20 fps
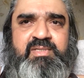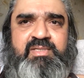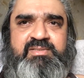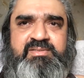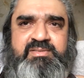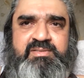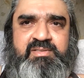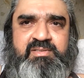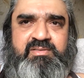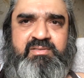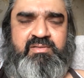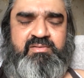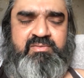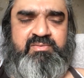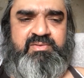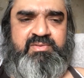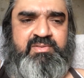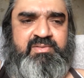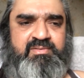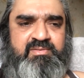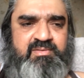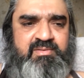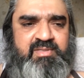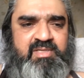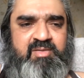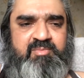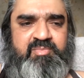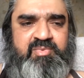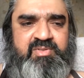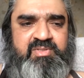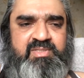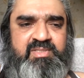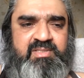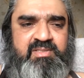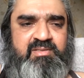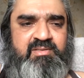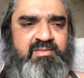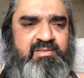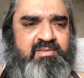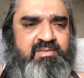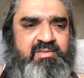as an adult amputee,